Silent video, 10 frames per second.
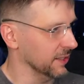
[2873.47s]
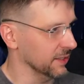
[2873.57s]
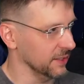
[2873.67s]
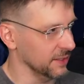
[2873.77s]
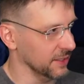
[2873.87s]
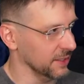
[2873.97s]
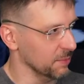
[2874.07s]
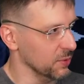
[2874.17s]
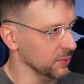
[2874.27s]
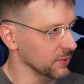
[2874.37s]
and the
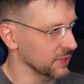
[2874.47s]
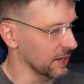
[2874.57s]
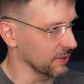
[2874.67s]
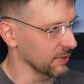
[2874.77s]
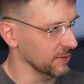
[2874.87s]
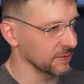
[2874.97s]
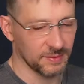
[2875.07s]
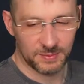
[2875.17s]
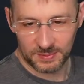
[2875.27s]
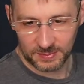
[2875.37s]
moon start
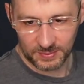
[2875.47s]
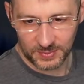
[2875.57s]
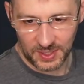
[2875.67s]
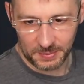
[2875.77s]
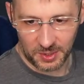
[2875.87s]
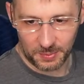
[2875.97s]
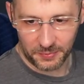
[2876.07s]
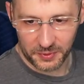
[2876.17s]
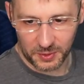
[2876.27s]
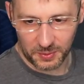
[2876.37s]
coming up
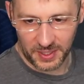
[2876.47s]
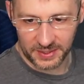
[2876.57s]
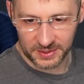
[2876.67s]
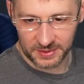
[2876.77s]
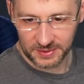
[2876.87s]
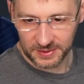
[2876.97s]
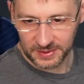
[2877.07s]
over the horizon.